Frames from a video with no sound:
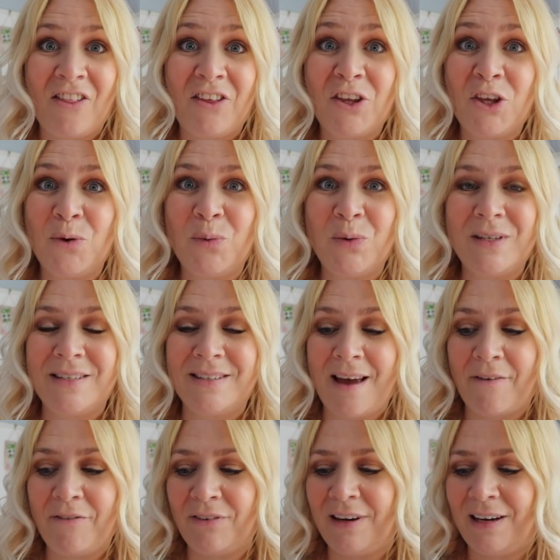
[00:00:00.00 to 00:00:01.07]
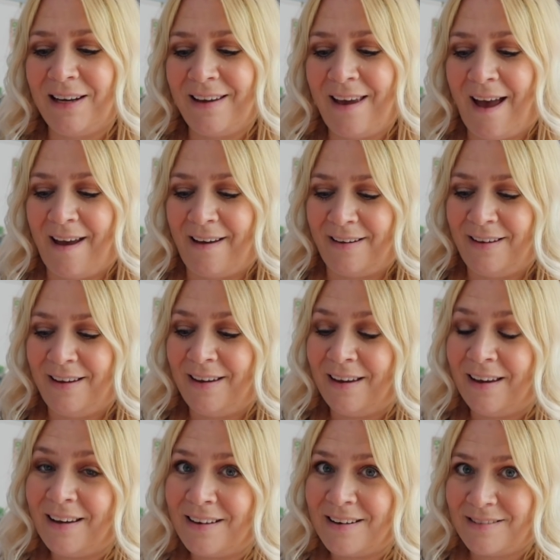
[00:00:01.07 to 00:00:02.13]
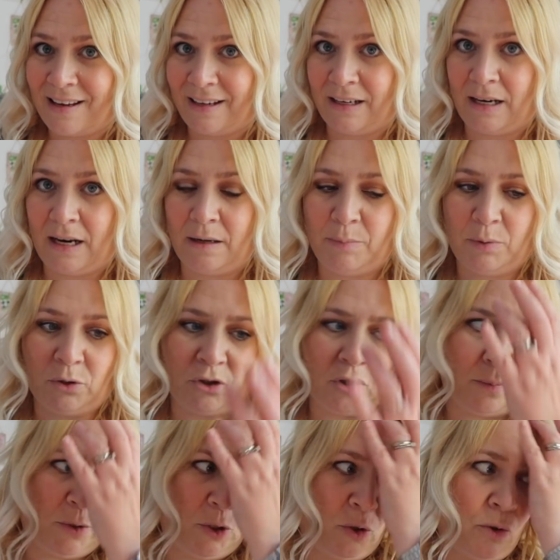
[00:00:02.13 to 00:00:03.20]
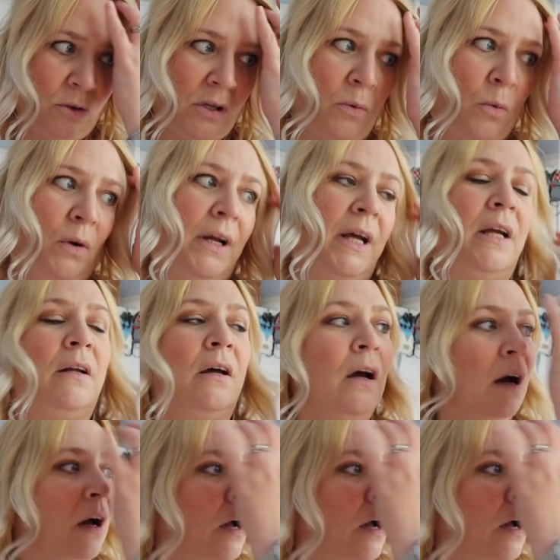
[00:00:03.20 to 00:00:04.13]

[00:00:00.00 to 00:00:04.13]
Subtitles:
that you would definitely get in a secondhand bookshop. She also wanted...